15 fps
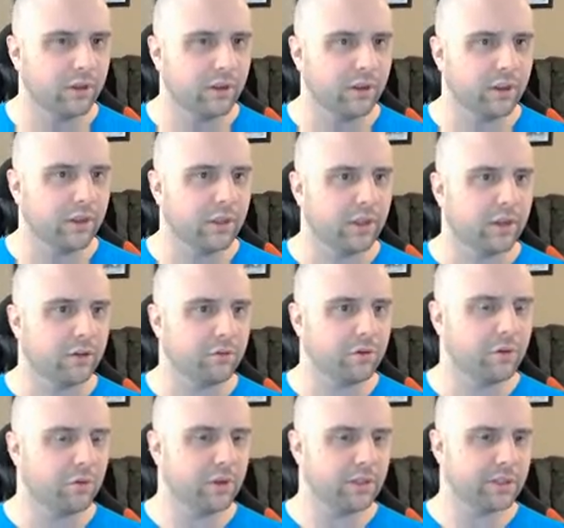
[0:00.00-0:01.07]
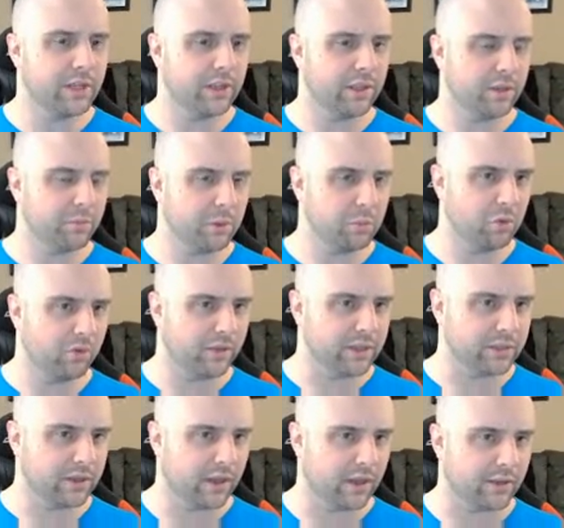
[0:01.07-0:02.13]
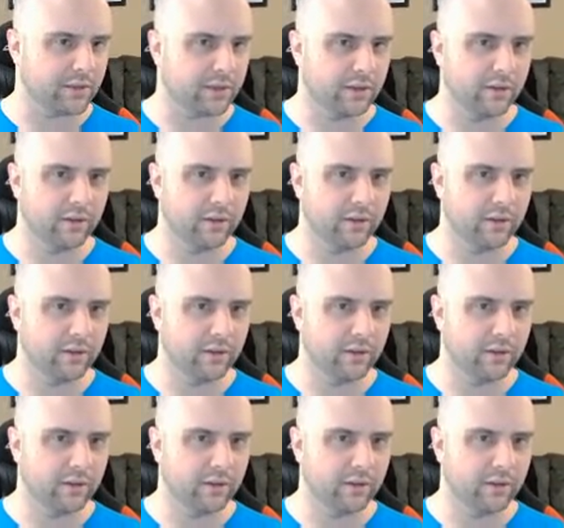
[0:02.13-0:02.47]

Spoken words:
I don't know why it's not letting me move these guys.